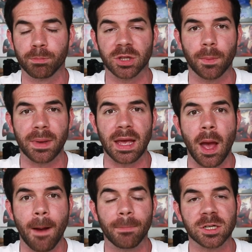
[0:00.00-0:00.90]
but they'll
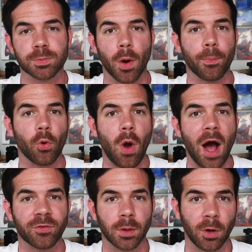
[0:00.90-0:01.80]
be much more
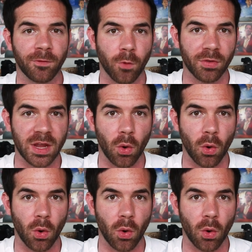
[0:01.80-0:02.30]
profitable for the